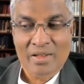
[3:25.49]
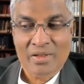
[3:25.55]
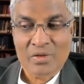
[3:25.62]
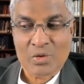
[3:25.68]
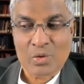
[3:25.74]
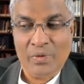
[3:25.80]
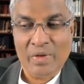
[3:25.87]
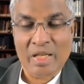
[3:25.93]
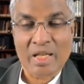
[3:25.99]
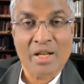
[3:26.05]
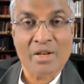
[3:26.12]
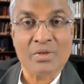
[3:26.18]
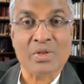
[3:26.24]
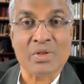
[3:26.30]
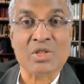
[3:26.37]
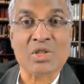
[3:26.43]
So we
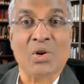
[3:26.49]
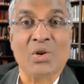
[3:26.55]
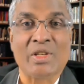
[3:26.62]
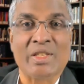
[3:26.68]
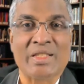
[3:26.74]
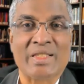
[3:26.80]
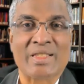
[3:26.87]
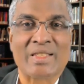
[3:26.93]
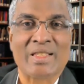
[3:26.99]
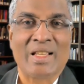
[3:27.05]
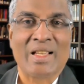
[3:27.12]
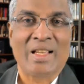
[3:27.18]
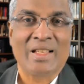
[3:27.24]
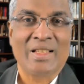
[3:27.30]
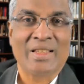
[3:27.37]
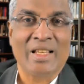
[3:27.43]
can rejoice
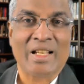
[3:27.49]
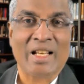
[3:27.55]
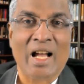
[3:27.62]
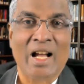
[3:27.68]
that